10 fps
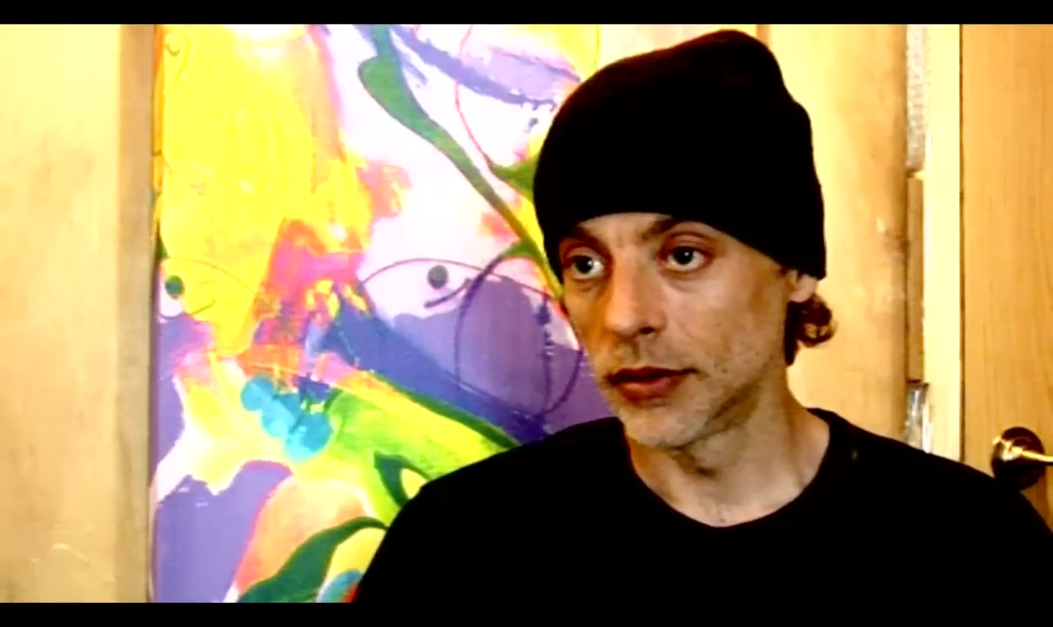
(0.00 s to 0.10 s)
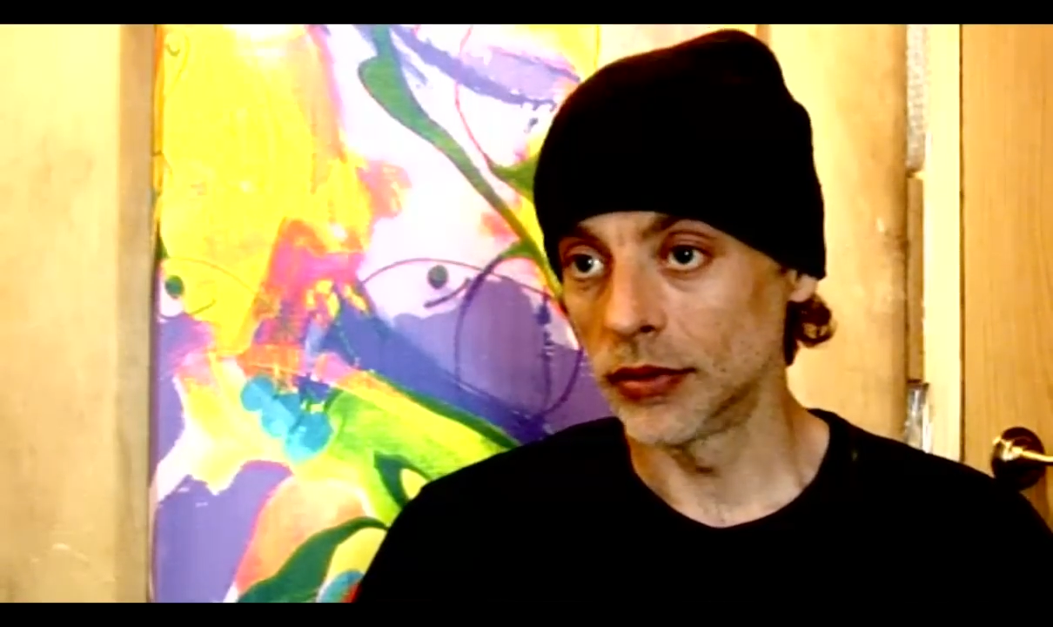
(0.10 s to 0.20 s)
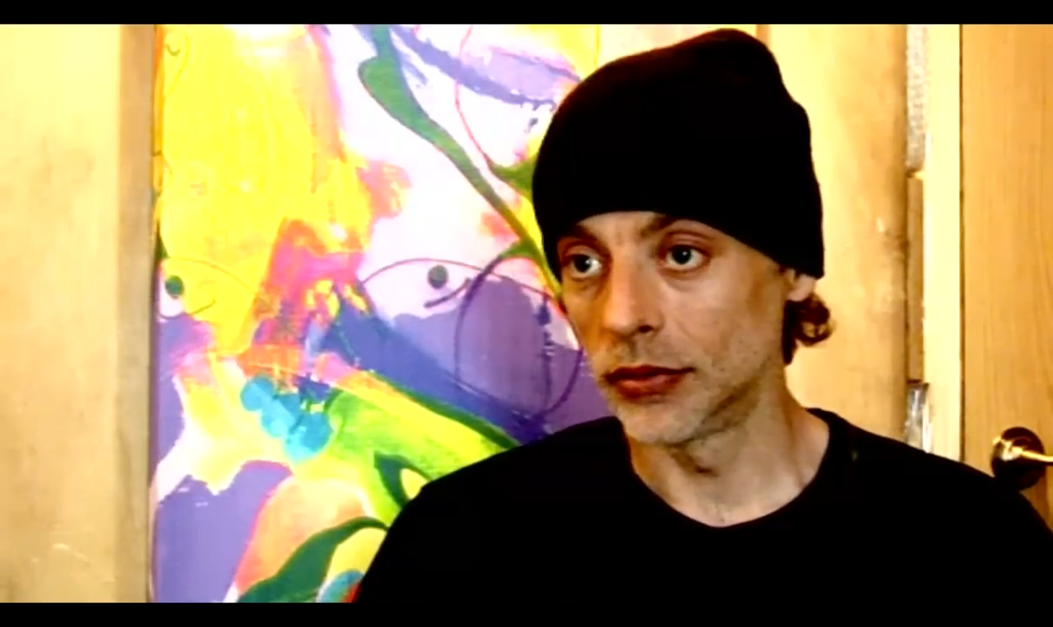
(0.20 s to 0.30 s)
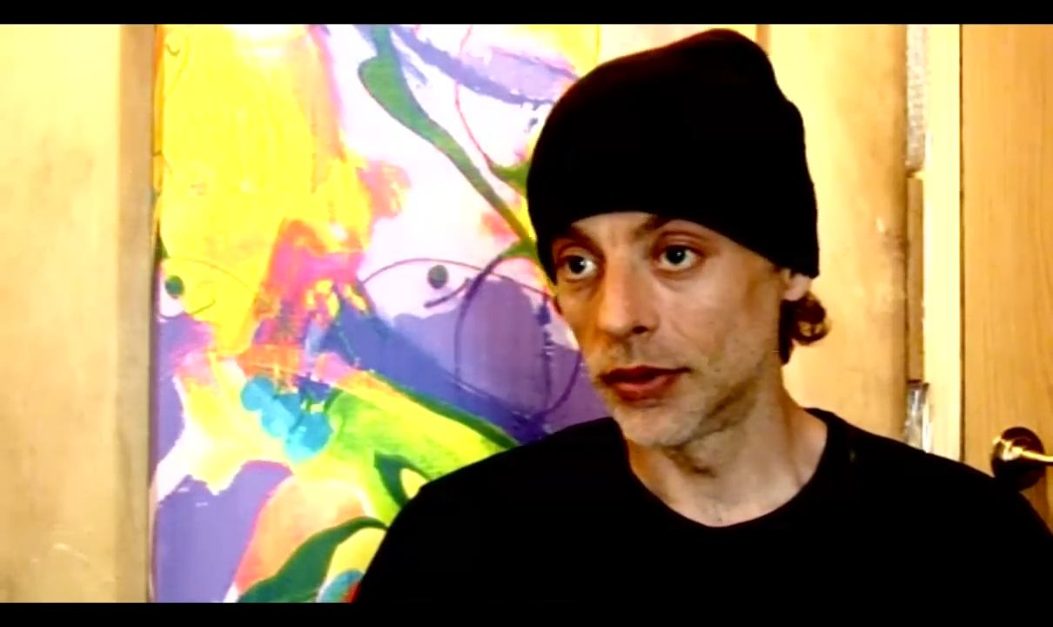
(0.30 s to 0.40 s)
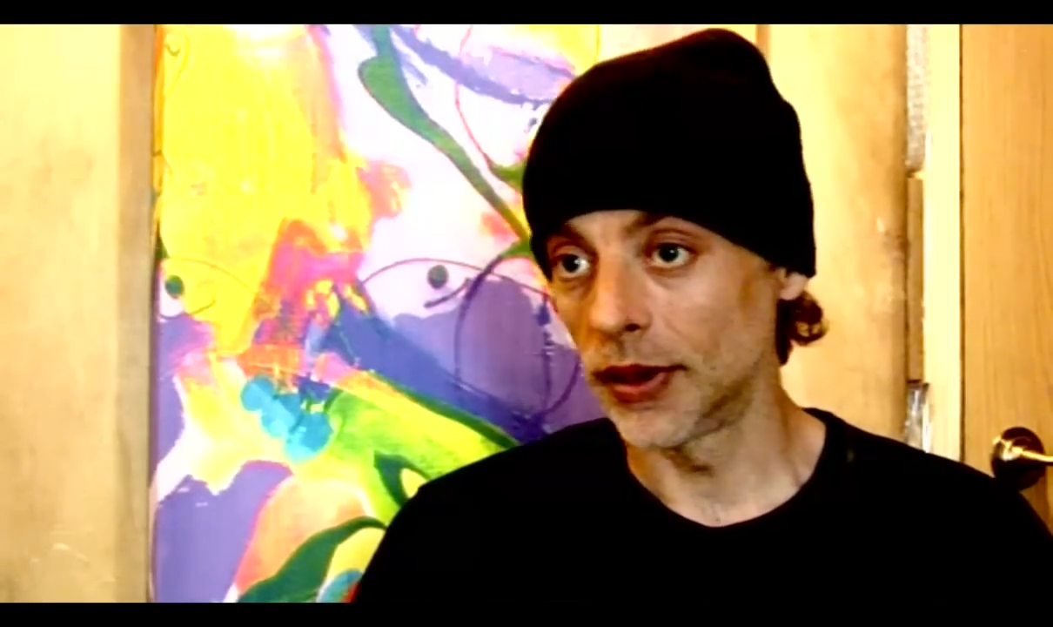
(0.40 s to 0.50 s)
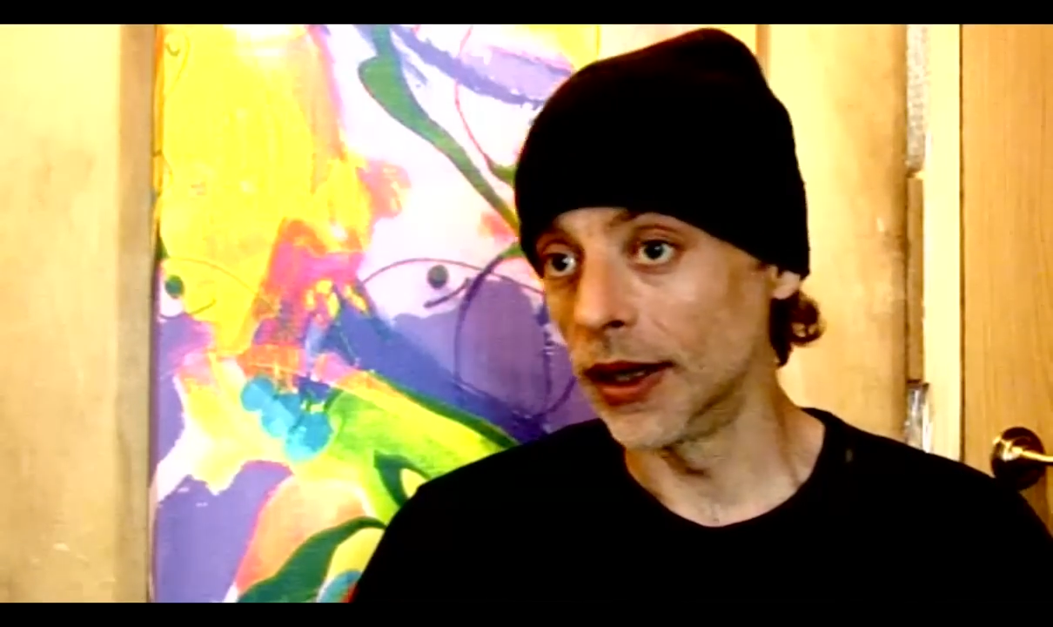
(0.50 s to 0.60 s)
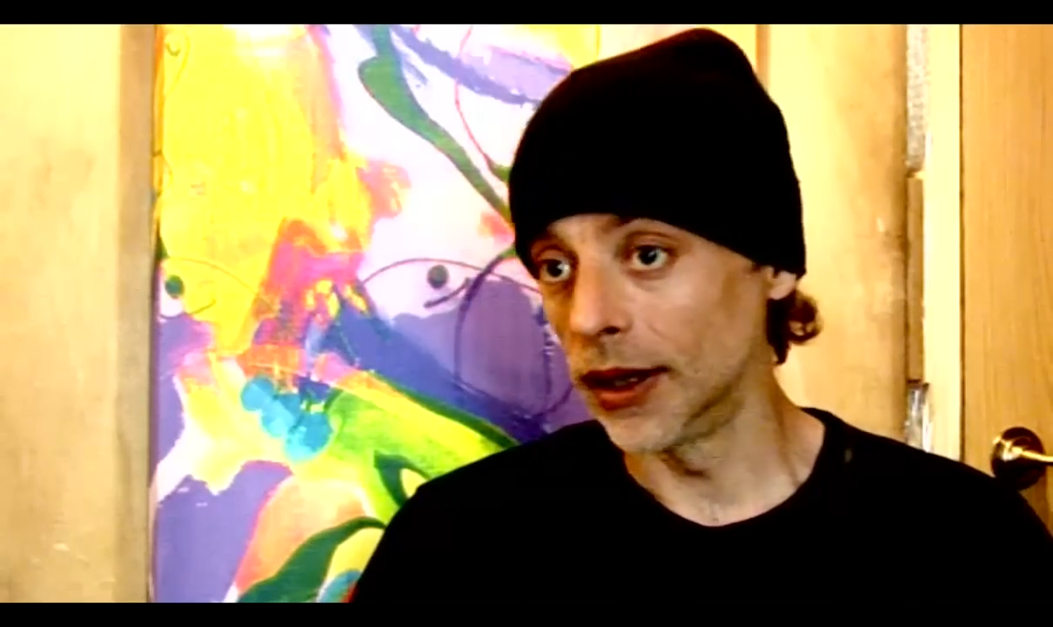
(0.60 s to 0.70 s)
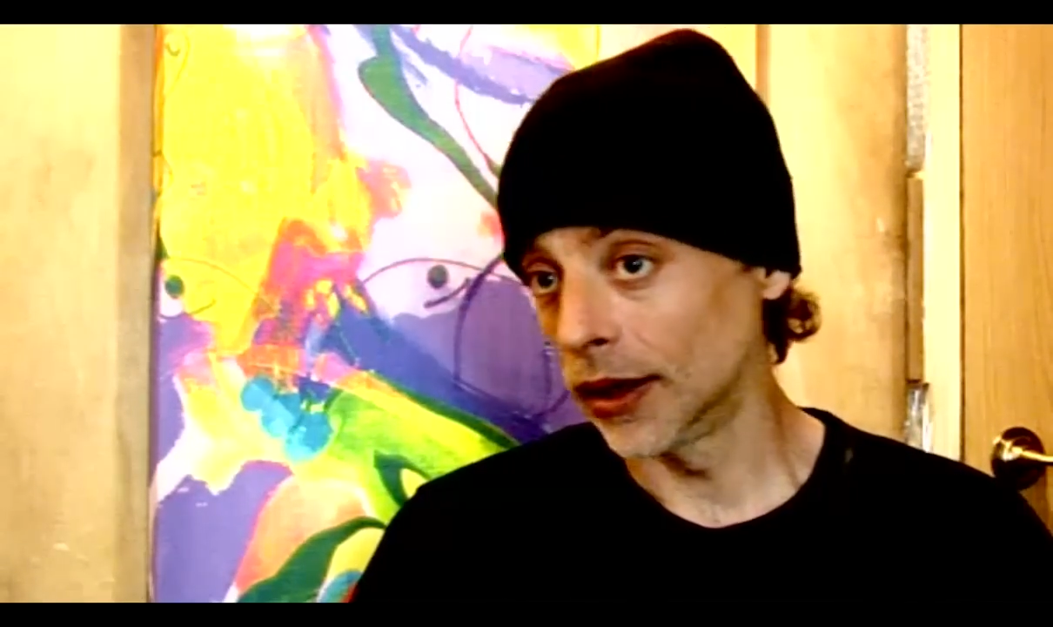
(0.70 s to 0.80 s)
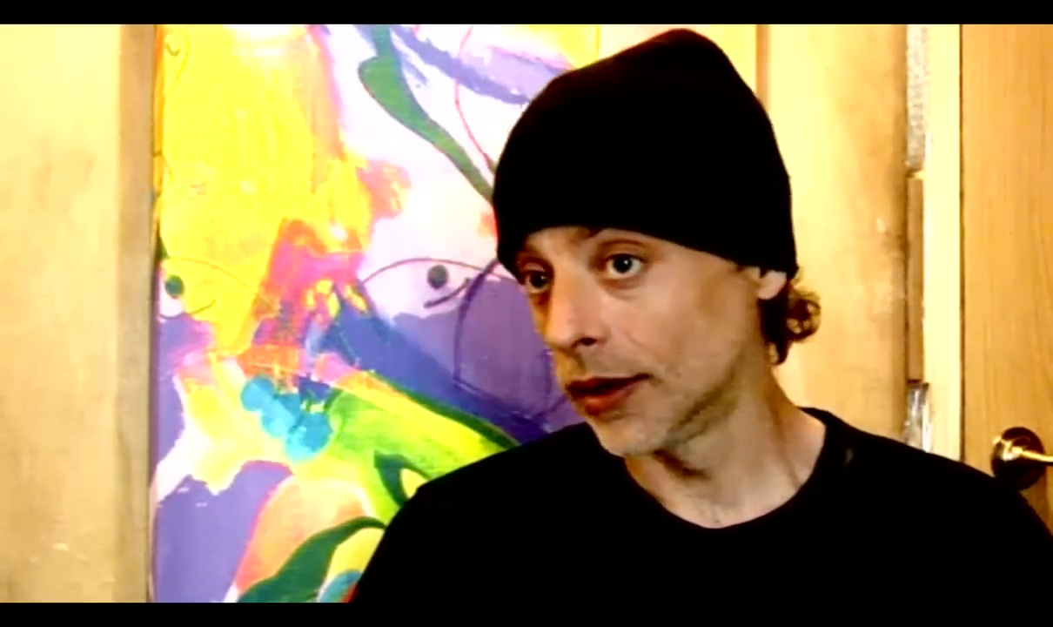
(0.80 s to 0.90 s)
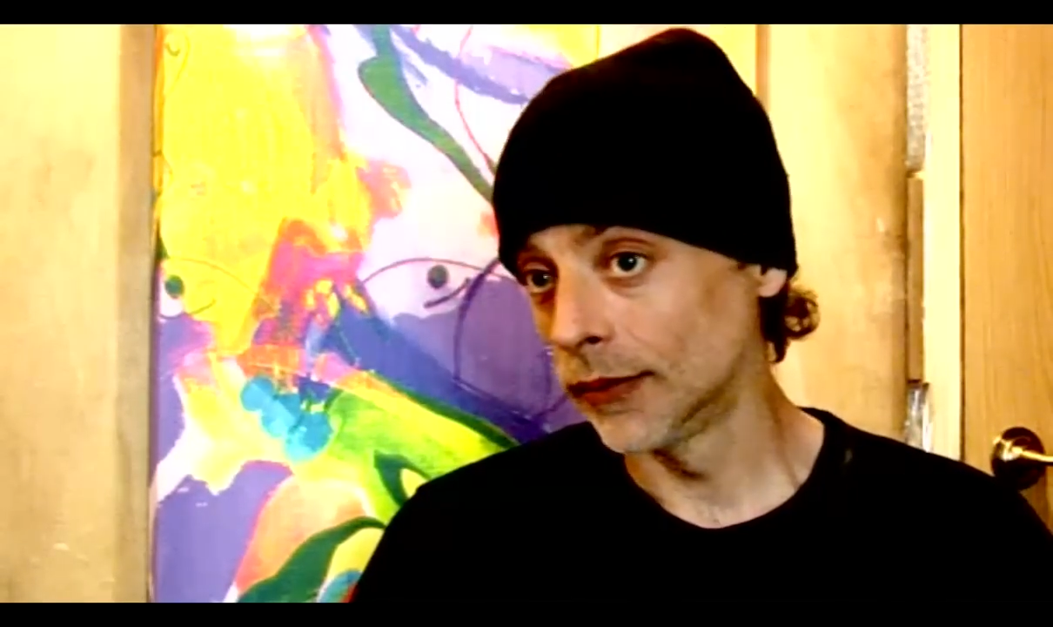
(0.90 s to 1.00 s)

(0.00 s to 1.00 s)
good thing,